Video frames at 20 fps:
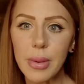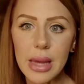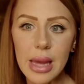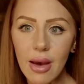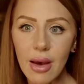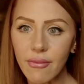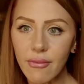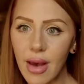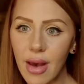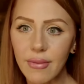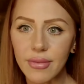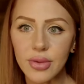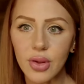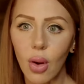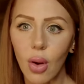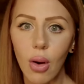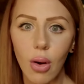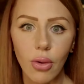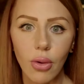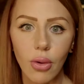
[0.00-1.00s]

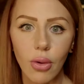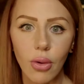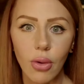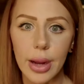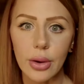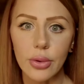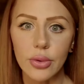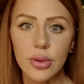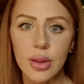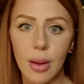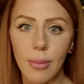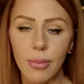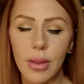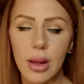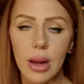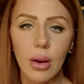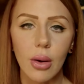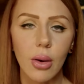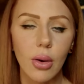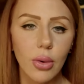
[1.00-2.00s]
BFFs all the way or
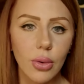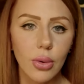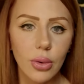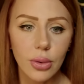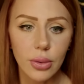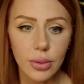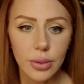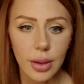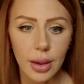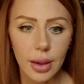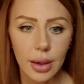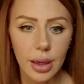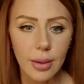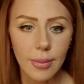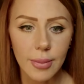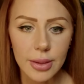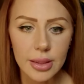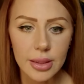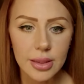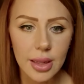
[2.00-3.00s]
something. Hold on,
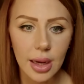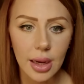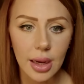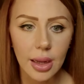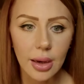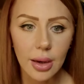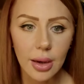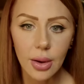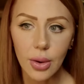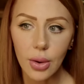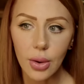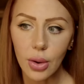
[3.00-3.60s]
give me a second.